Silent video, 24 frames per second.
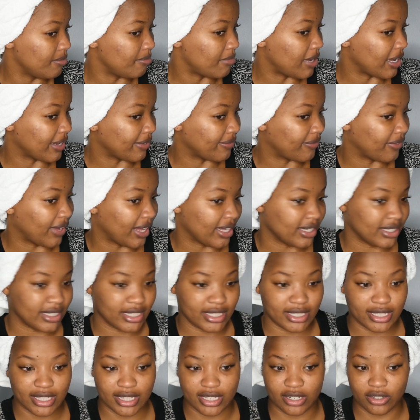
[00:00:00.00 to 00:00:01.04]
my face
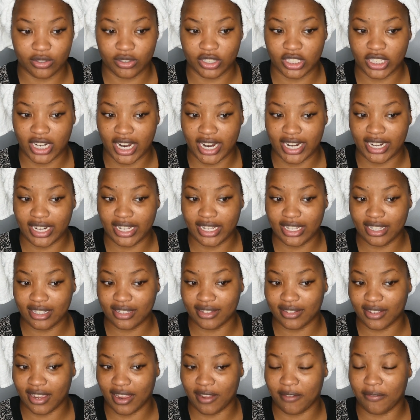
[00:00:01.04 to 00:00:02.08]
is a little
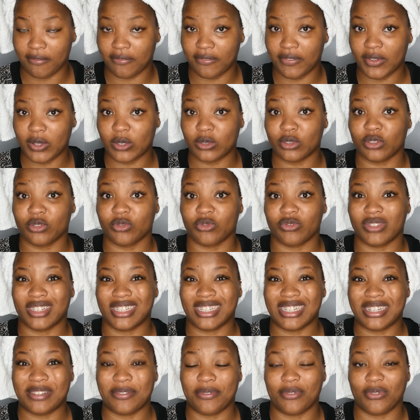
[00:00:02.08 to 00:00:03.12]
shiny. It feels
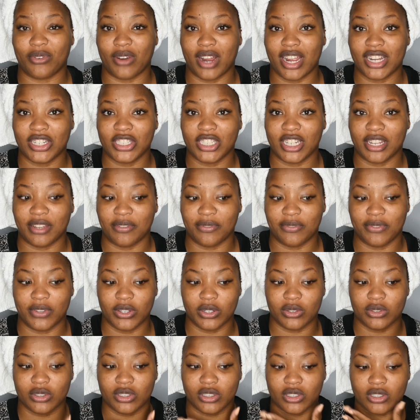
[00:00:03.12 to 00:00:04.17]
really fresh. It
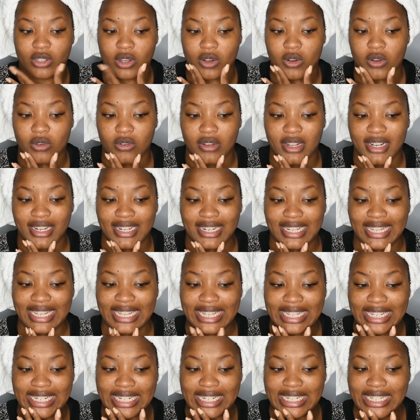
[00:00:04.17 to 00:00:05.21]
feels so
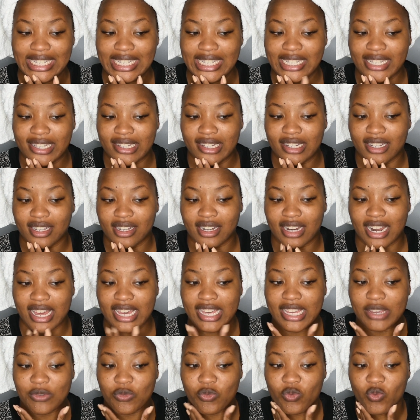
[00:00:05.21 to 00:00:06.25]
clean.
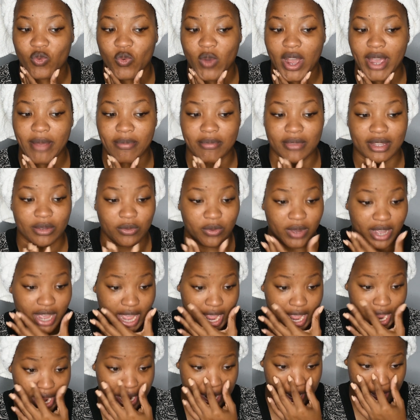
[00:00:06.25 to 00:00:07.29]
Like it wiped
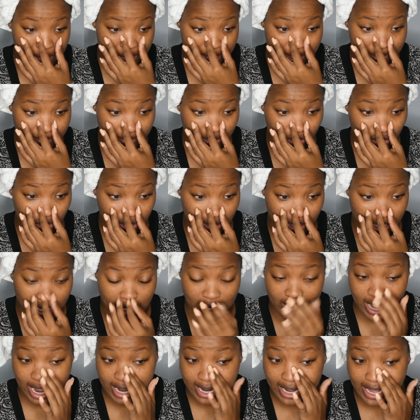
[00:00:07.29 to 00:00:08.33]
away a
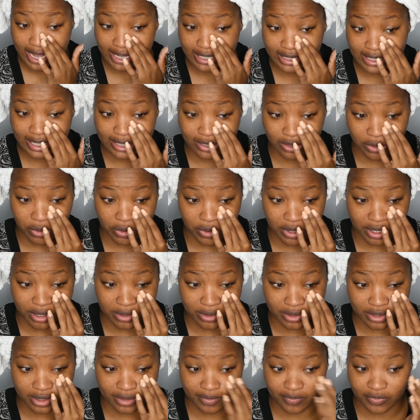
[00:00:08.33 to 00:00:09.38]
lot of excess
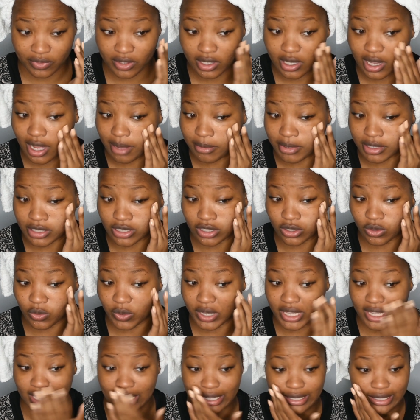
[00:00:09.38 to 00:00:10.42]
oils. I mean, it's
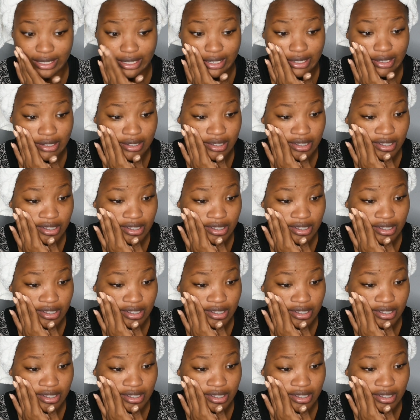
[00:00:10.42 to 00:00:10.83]
squeaky clean.